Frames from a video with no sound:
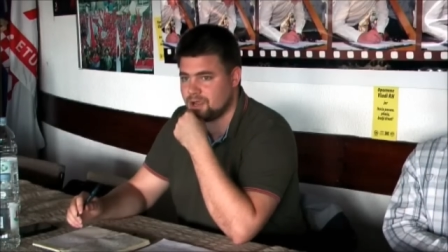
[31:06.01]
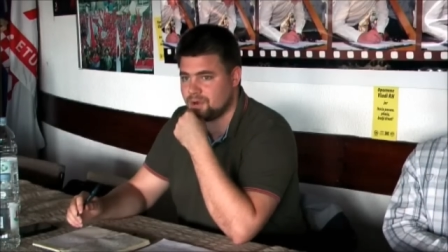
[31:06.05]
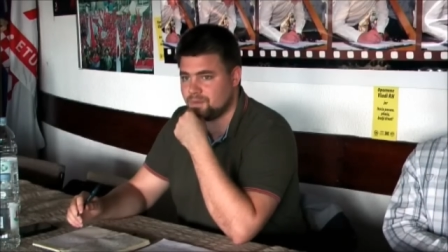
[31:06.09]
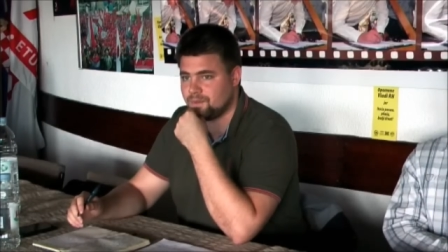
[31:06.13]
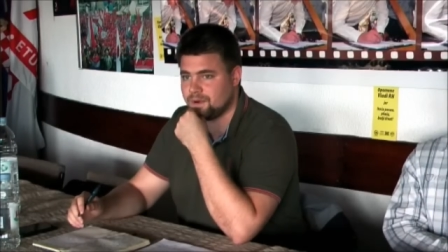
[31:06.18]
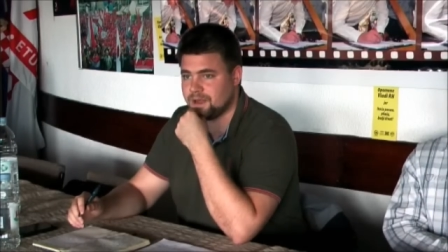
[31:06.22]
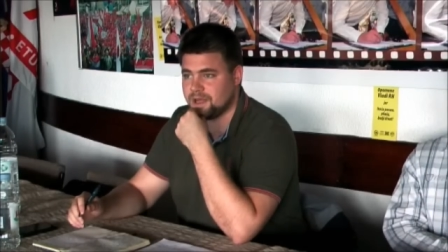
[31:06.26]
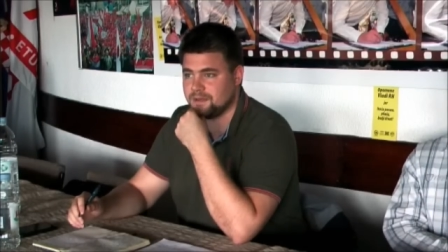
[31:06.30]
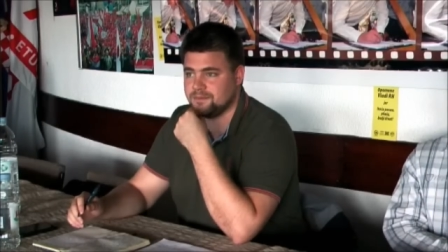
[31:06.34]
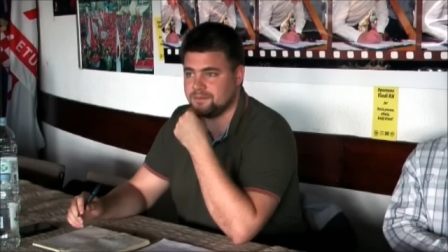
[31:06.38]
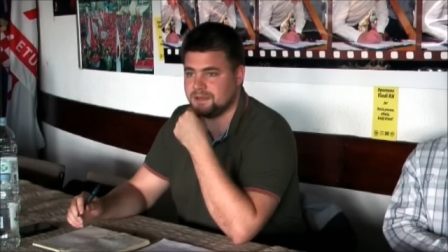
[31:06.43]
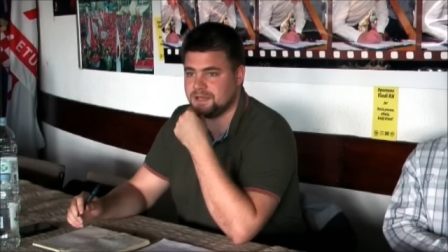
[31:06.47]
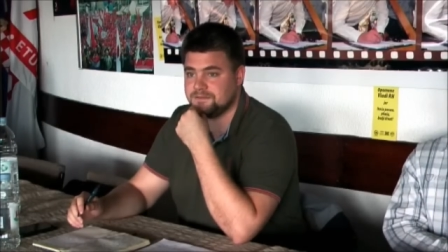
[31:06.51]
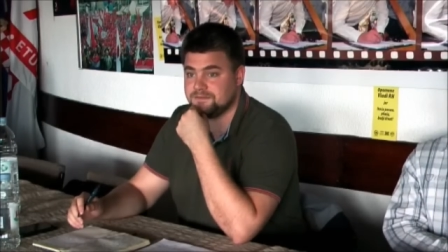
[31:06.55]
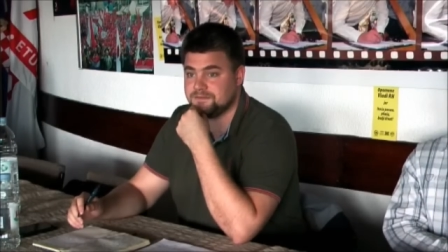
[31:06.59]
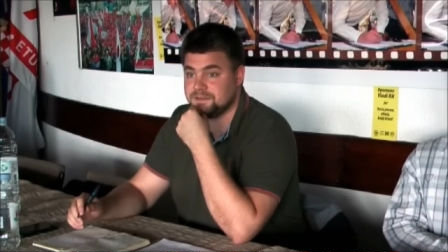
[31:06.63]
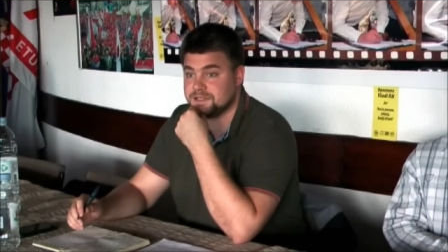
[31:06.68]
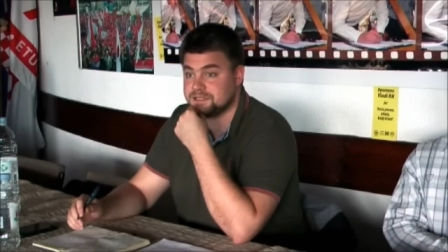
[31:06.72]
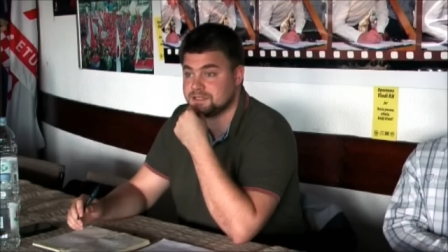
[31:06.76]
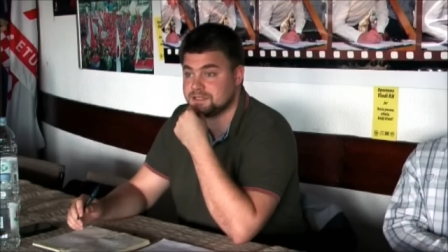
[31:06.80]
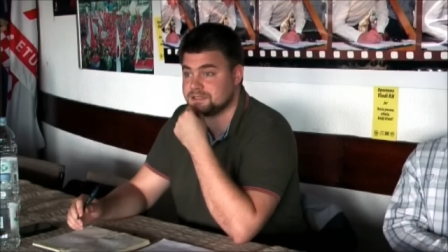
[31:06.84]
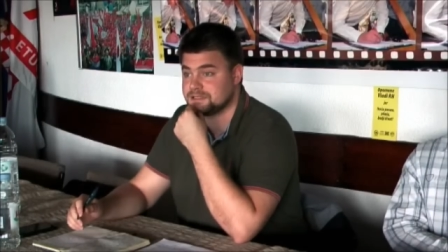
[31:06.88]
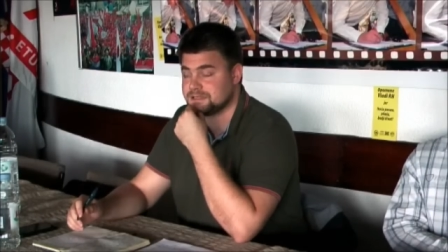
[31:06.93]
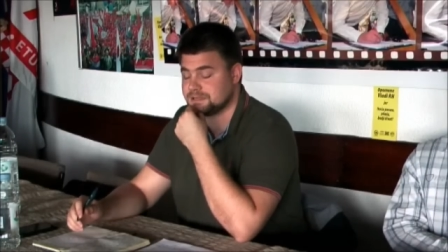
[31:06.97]
why I believe
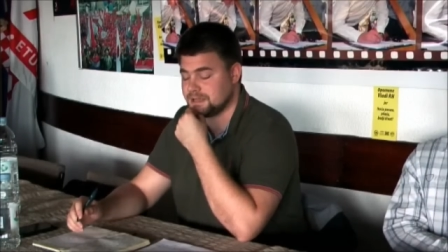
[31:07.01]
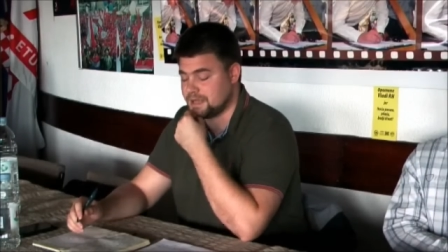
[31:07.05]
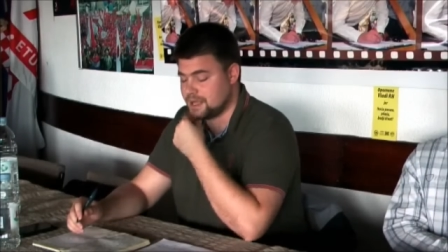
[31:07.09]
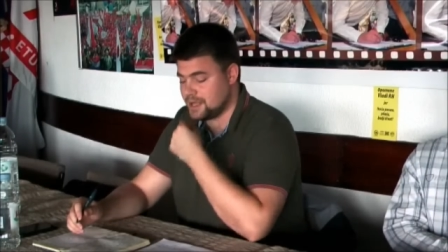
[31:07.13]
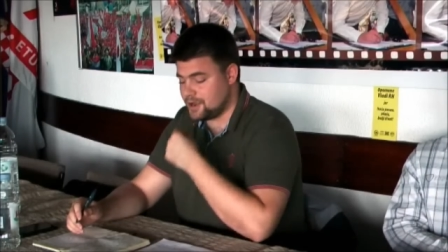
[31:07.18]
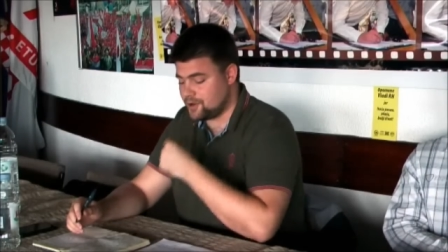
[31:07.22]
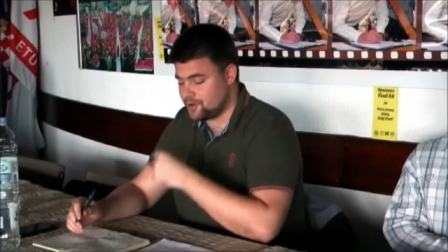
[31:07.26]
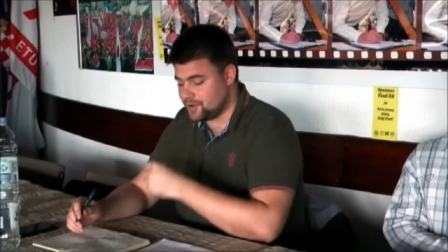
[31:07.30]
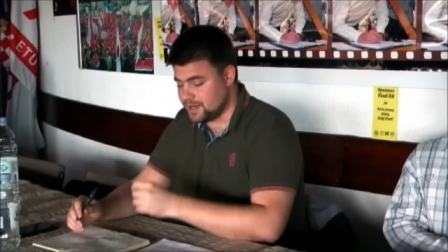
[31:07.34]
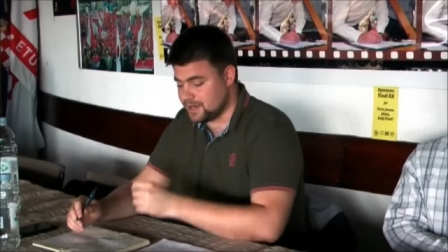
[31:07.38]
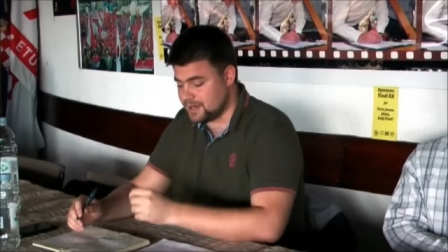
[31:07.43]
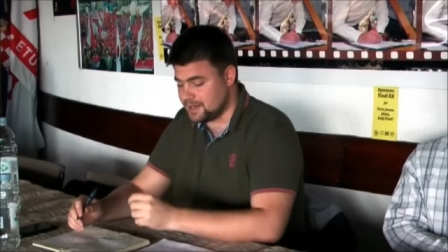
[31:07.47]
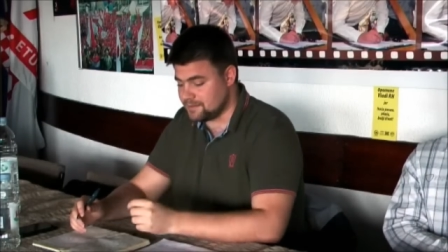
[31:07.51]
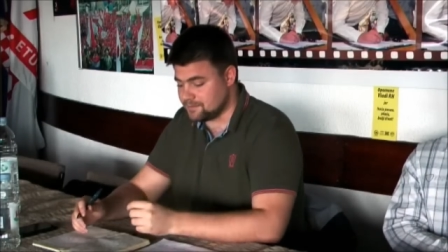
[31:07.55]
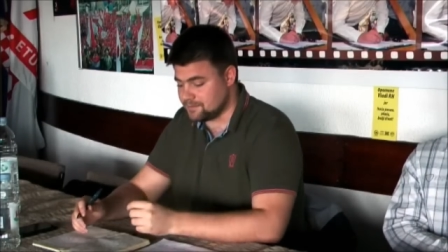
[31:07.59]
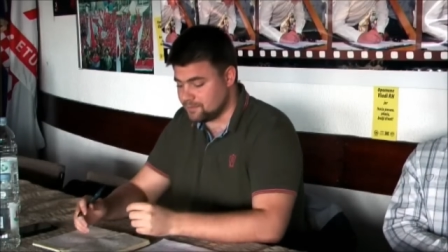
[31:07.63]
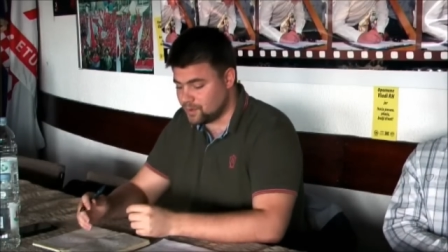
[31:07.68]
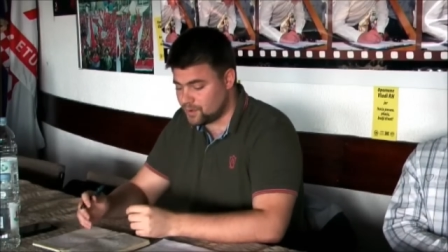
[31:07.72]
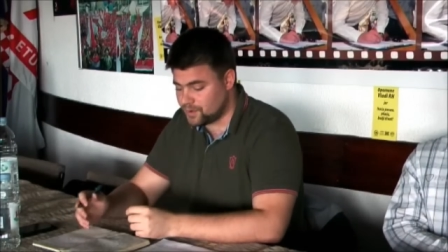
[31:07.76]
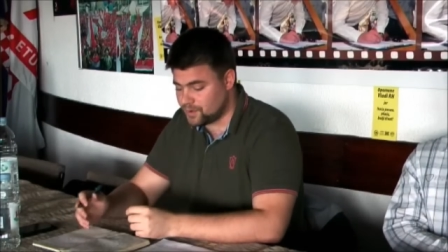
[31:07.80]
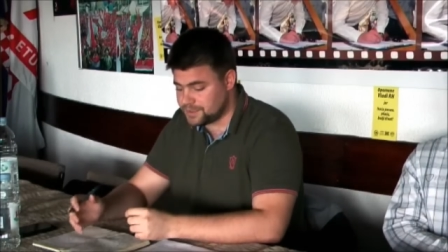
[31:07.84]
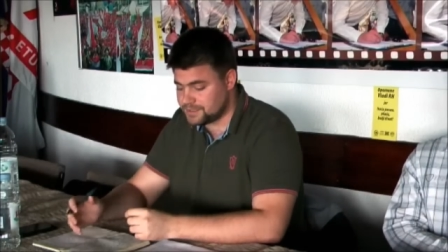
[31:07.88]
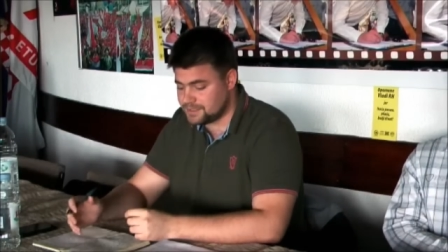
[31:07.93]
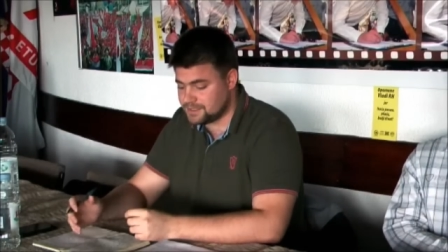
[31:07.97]
this is really
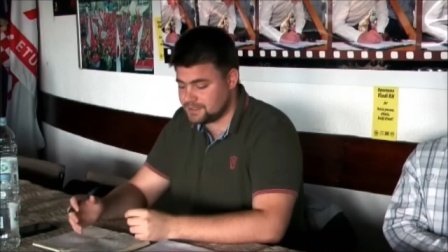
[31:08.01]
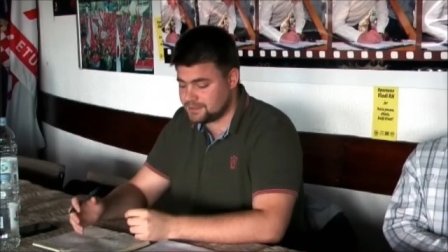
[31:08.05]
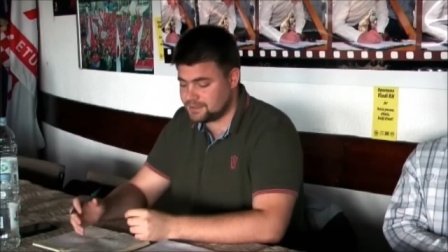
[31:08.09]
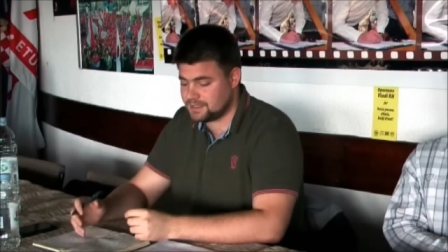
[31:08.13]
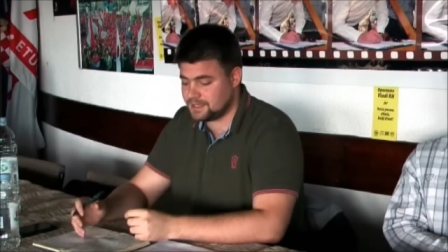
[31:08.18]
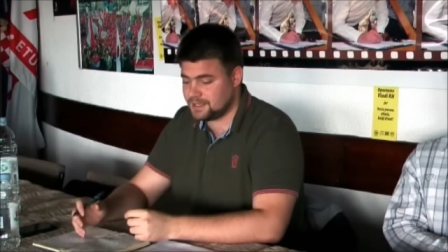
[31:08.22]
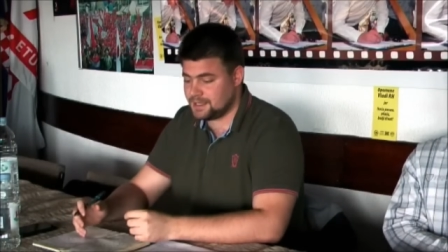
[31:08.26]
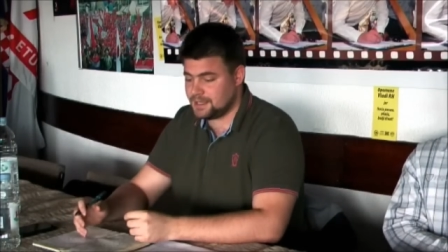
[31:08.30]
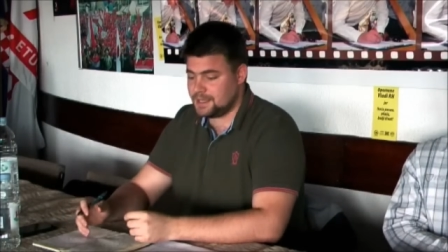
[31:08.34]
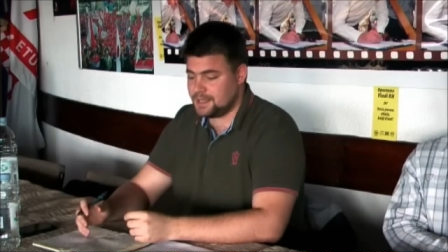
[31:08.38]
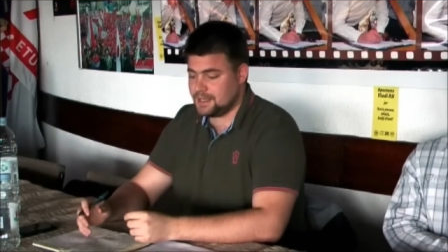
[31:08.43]
important.